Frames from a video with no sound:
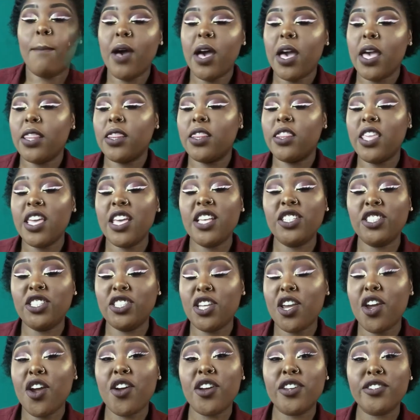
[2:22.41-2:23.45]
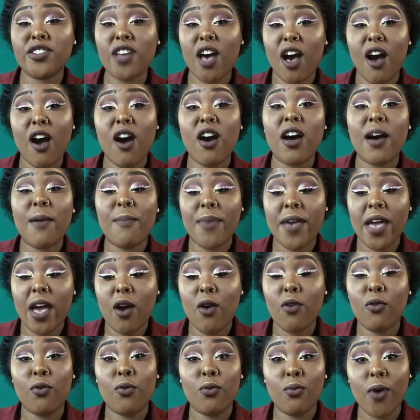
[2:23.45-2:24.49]
But this year is all
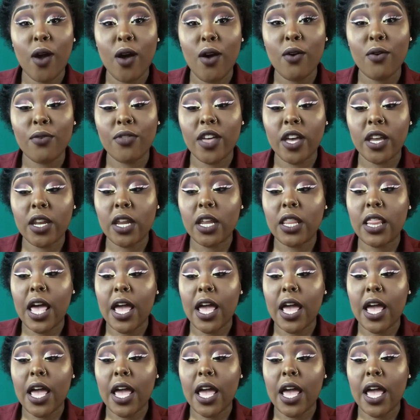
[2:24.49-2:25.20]
about growth, honey.